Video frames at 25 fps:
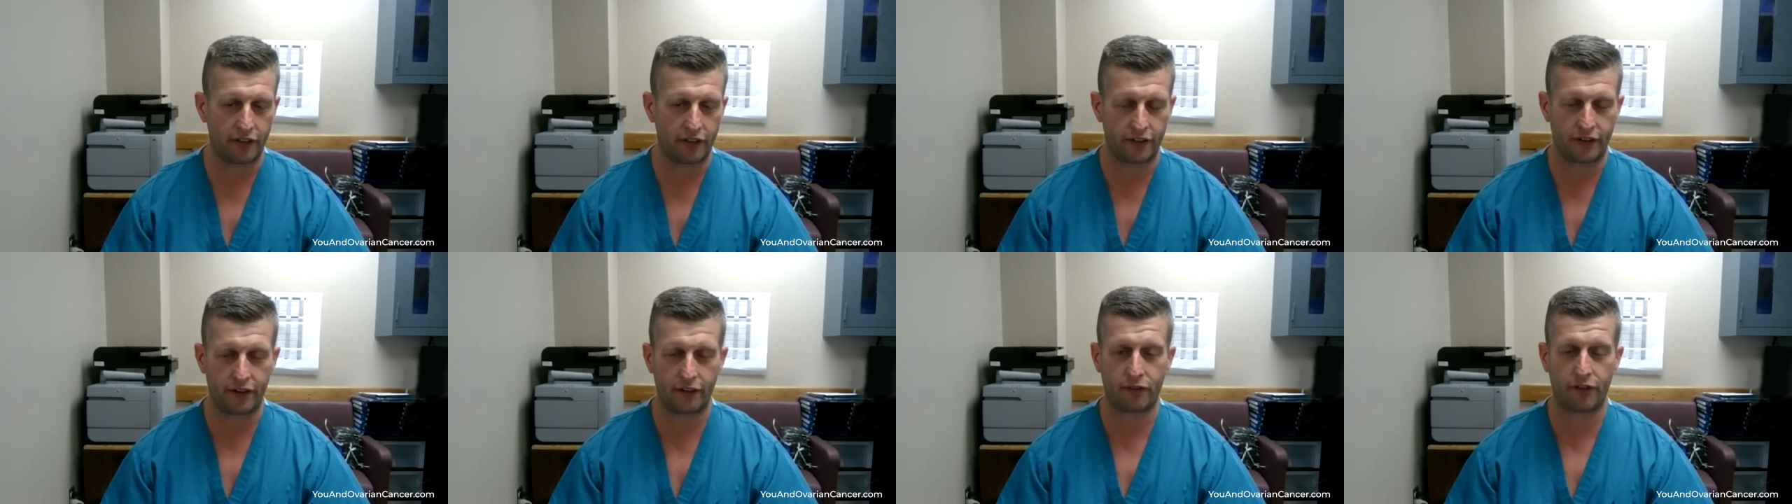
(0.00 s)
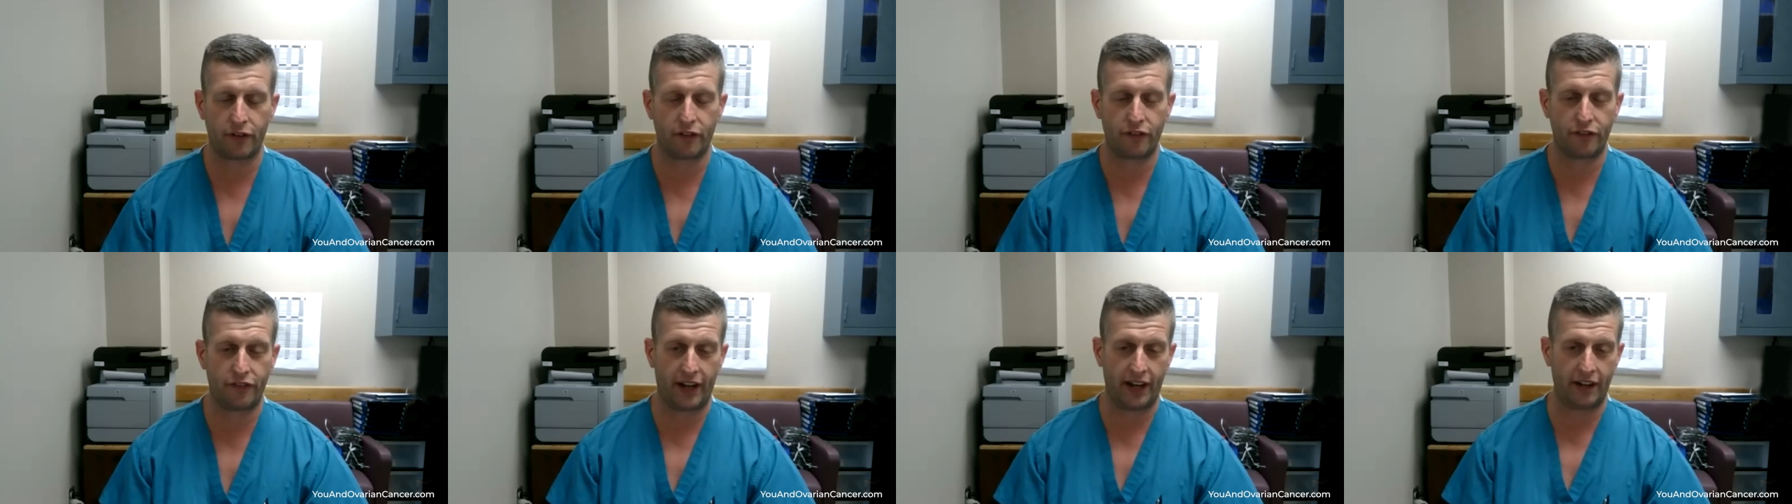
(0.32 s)
the
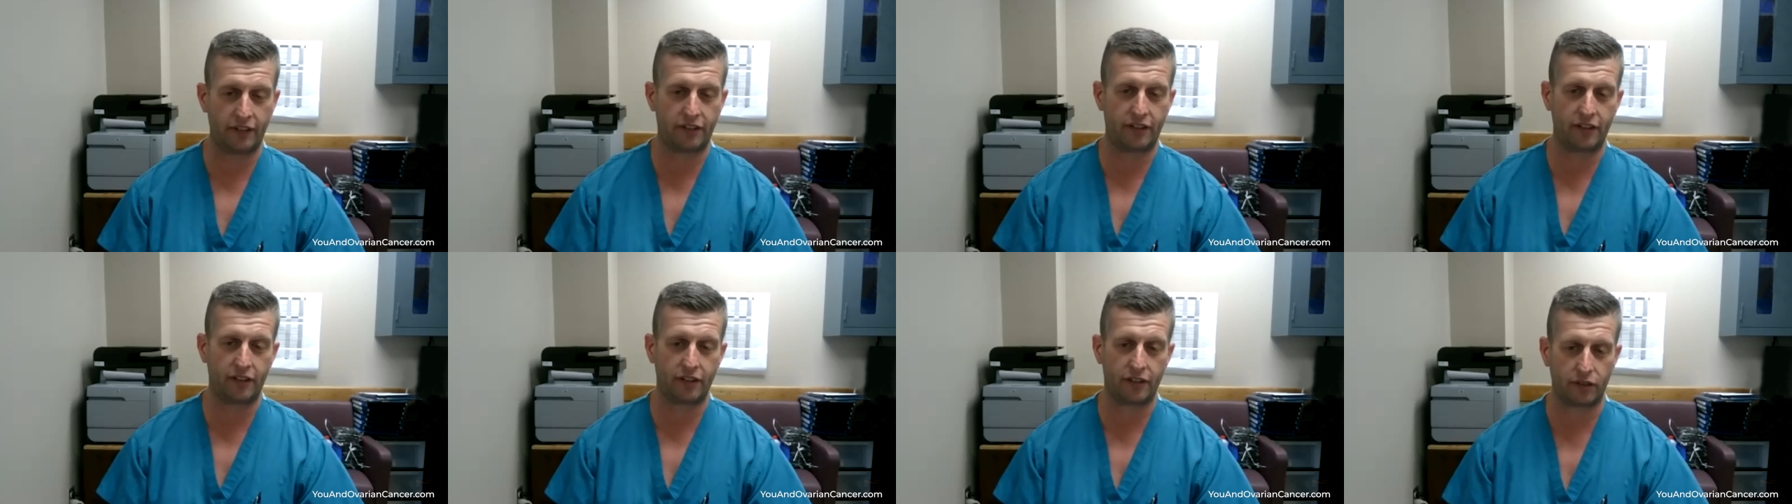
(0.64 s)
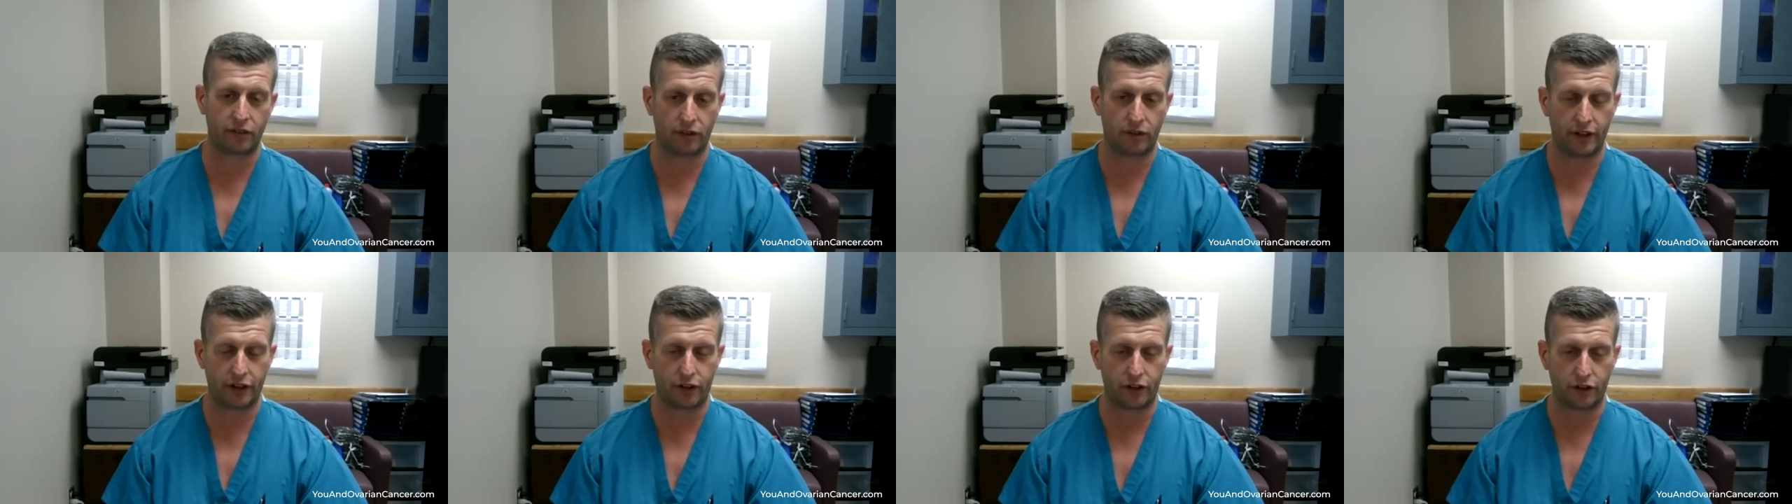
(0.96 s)
different phases
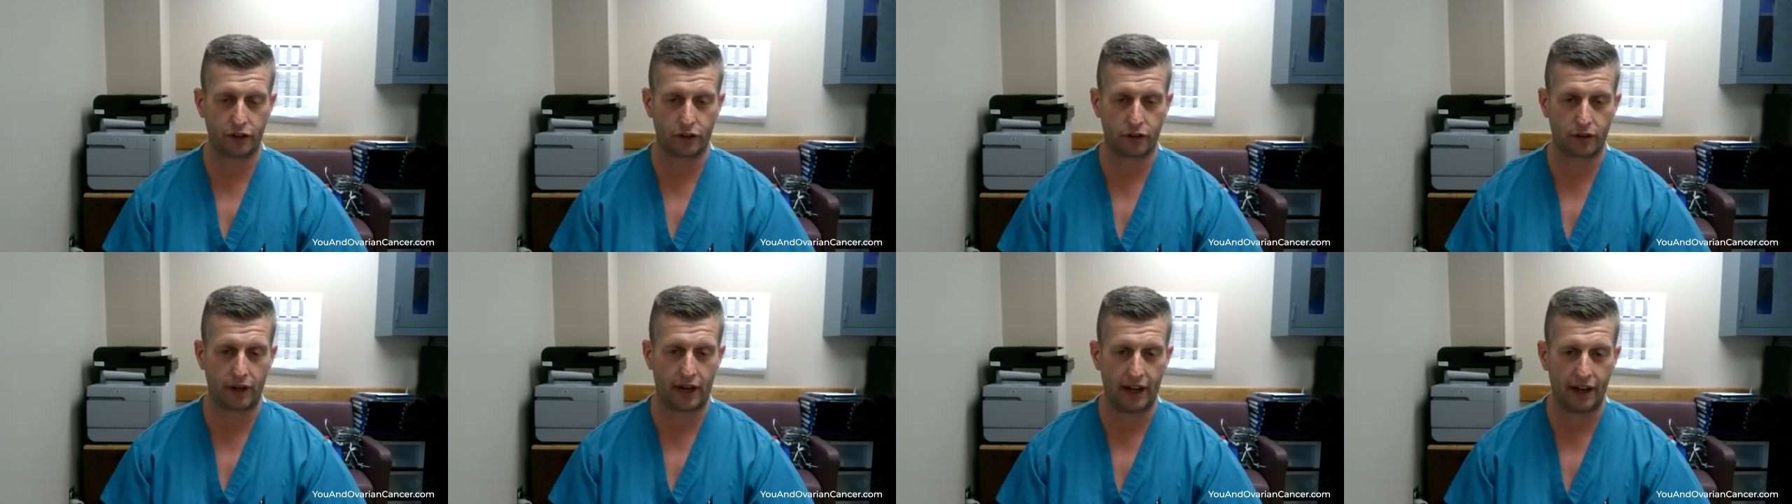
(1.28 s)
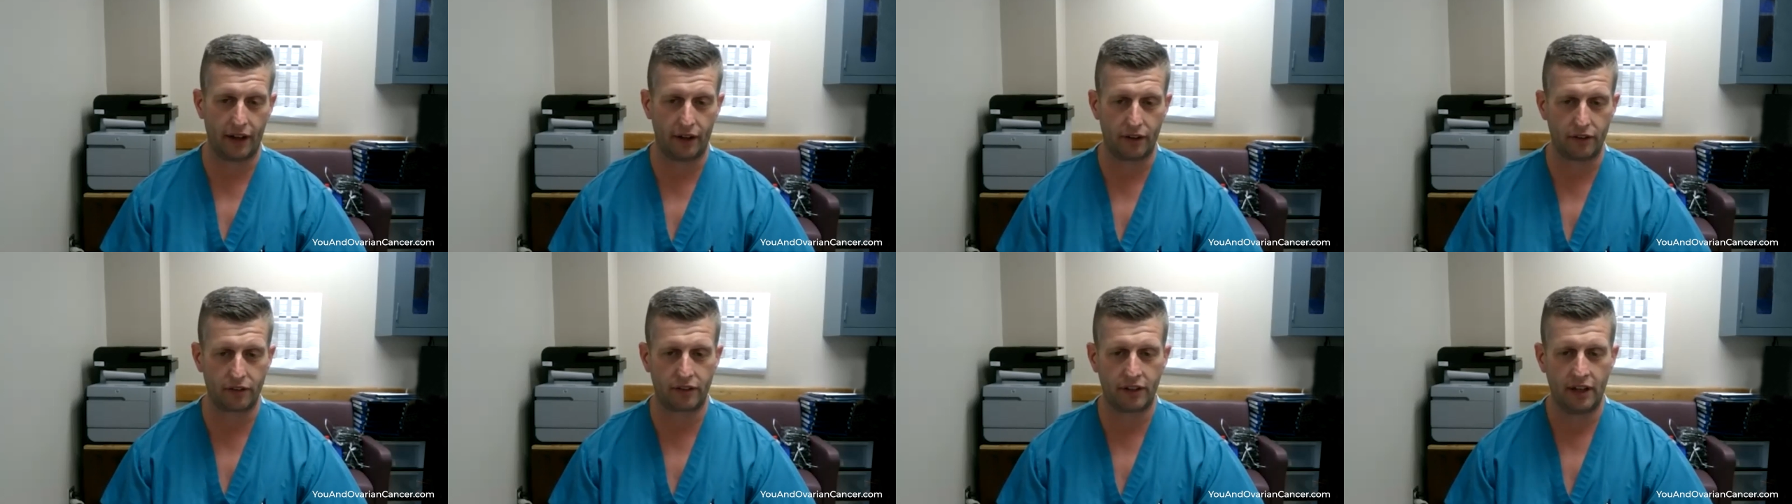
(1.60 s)
of clinical
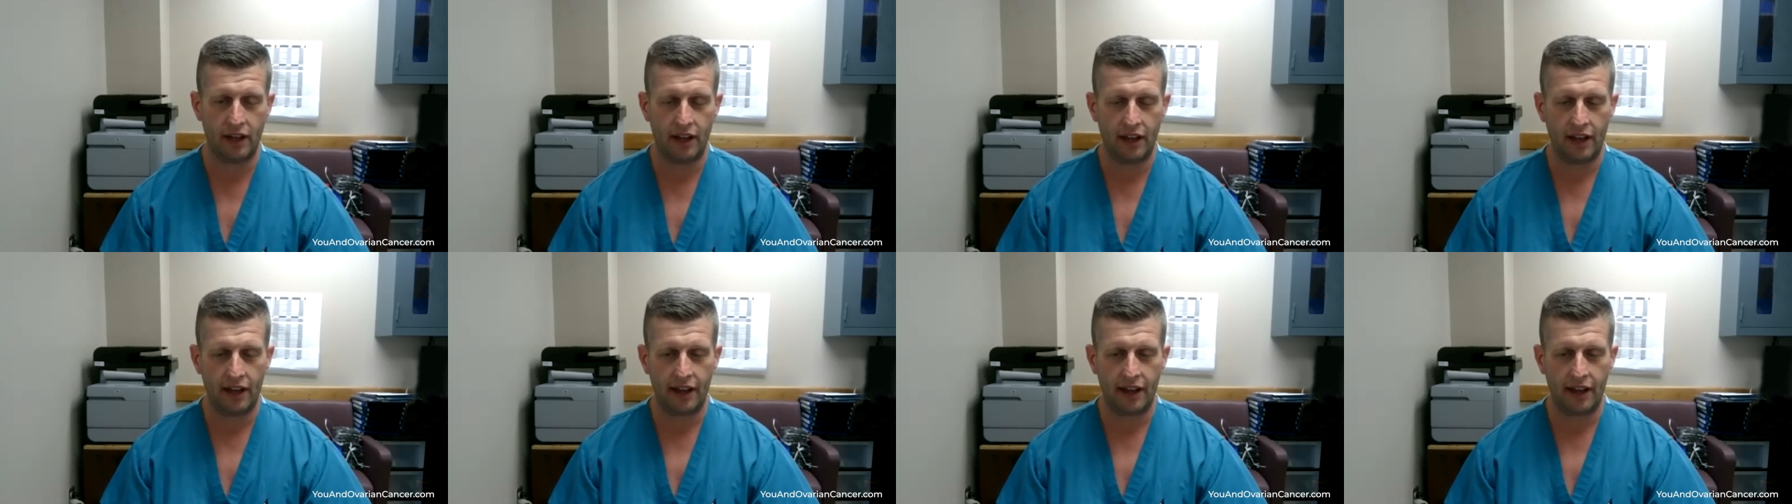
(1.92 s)
trials.